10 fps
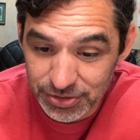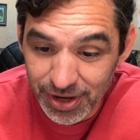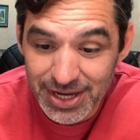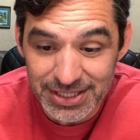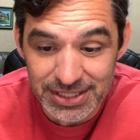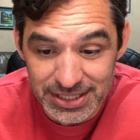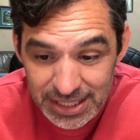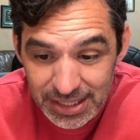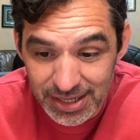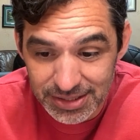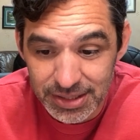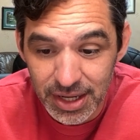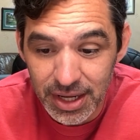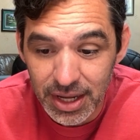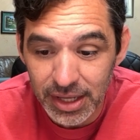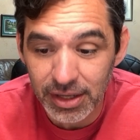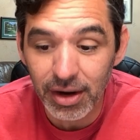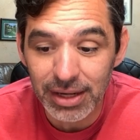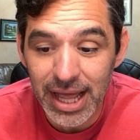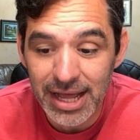Christ is in us and our
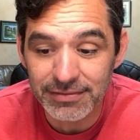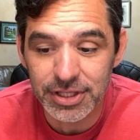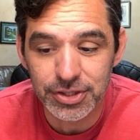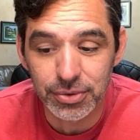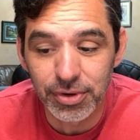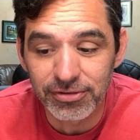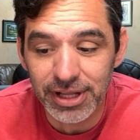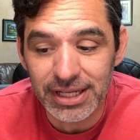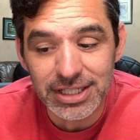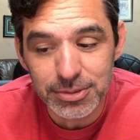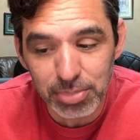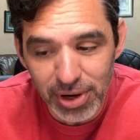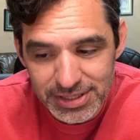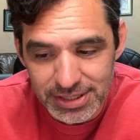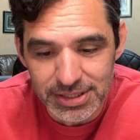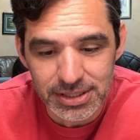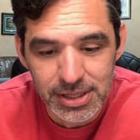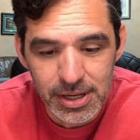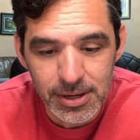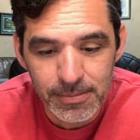lives should reflect his presence.
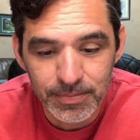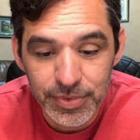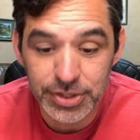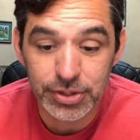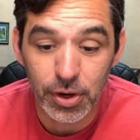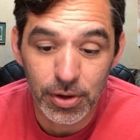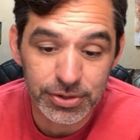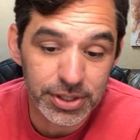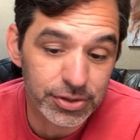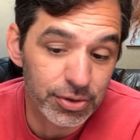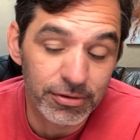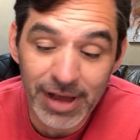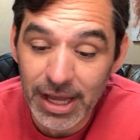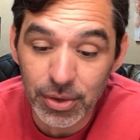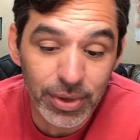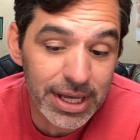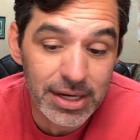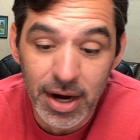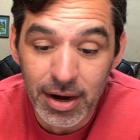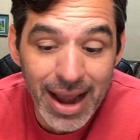This calls us to evaluate
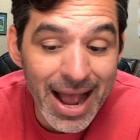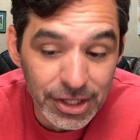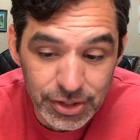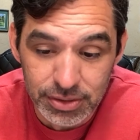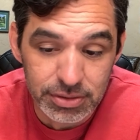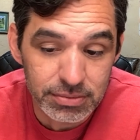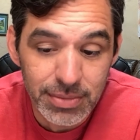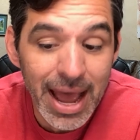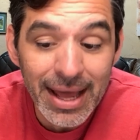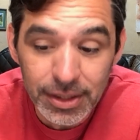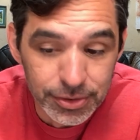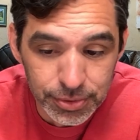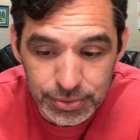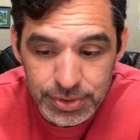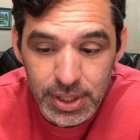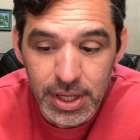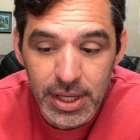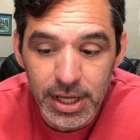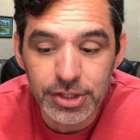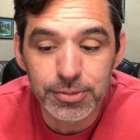our actions, attitudes,
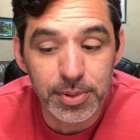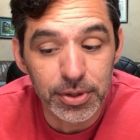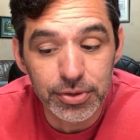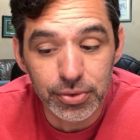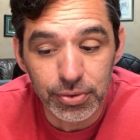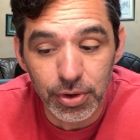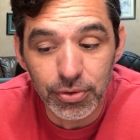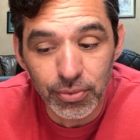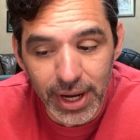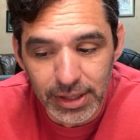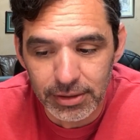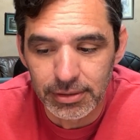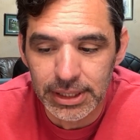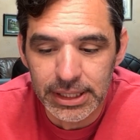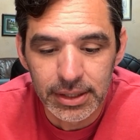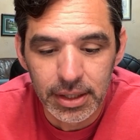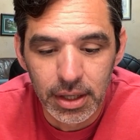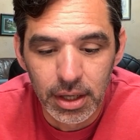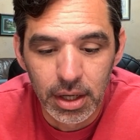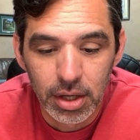and spiritual growth regularly.
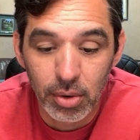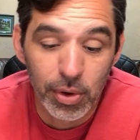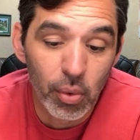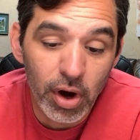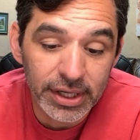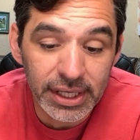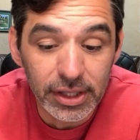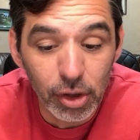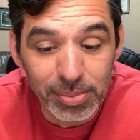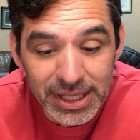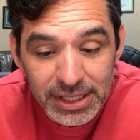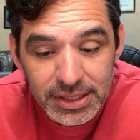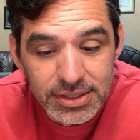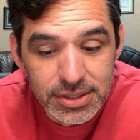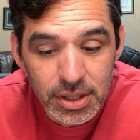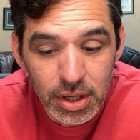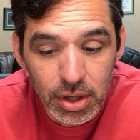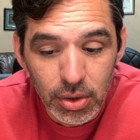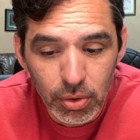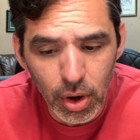Are we walking in obedience,
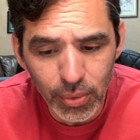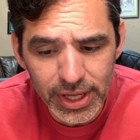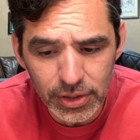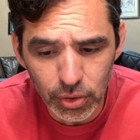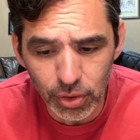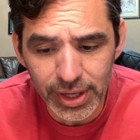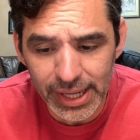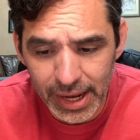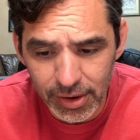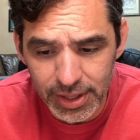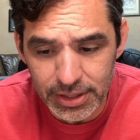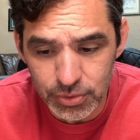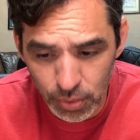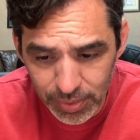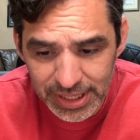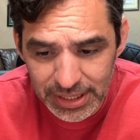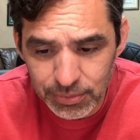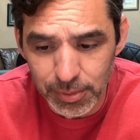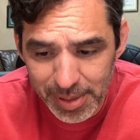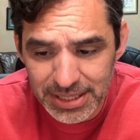or are we ignoring areas where we need
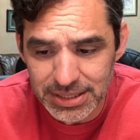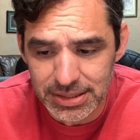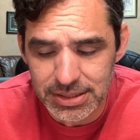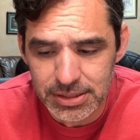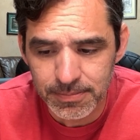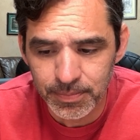repentance?